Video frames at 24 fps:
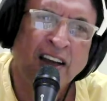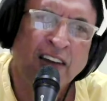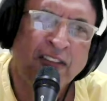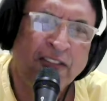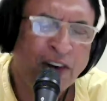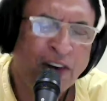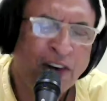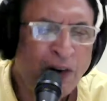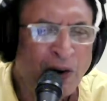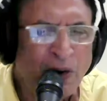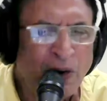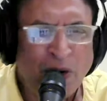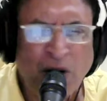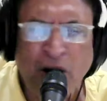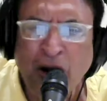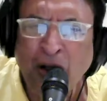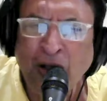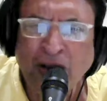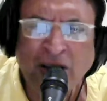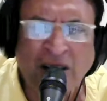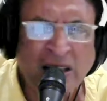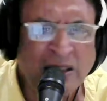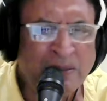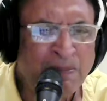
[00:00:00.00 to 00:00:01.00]
For
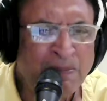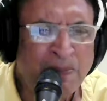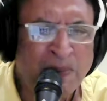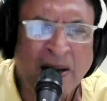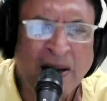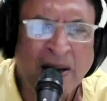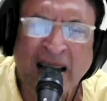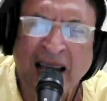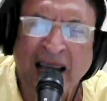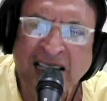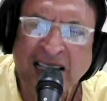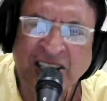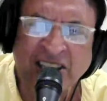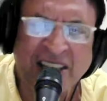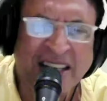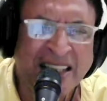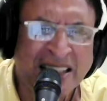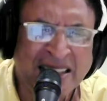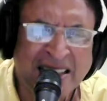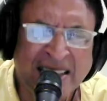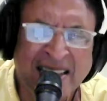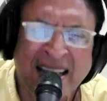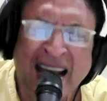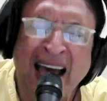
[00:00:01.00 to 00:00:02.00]
all the
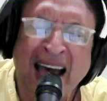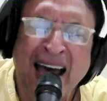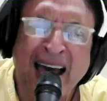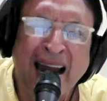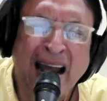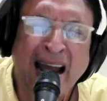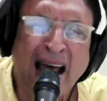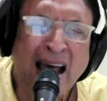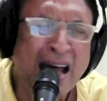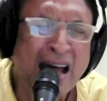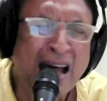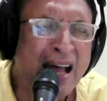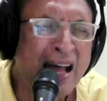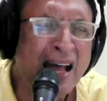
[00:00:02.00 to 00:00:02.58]
blessings that I